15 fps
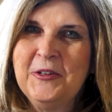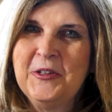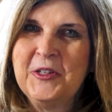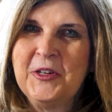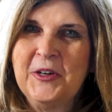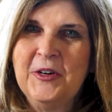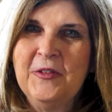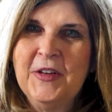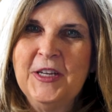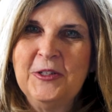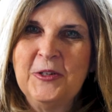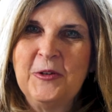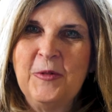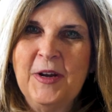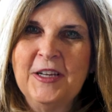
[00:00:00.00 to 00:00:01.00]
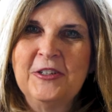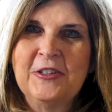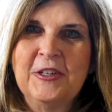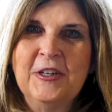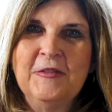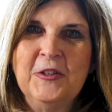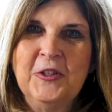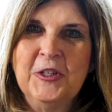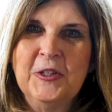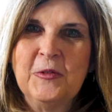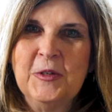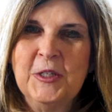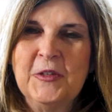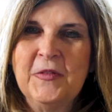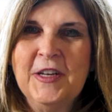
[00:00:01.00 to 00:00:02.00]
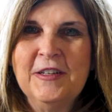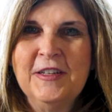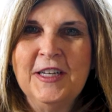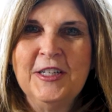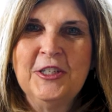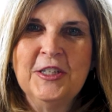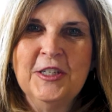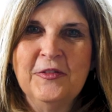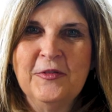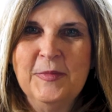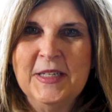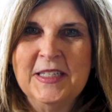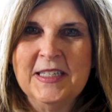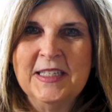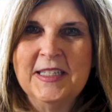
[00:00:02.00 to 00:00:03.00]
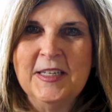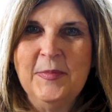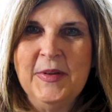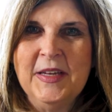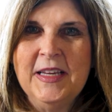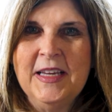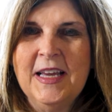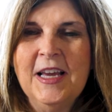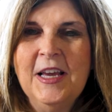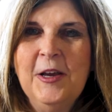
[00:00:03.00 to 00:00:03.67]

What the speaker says: to serve as Director of the Children's Foundation of Mississippi.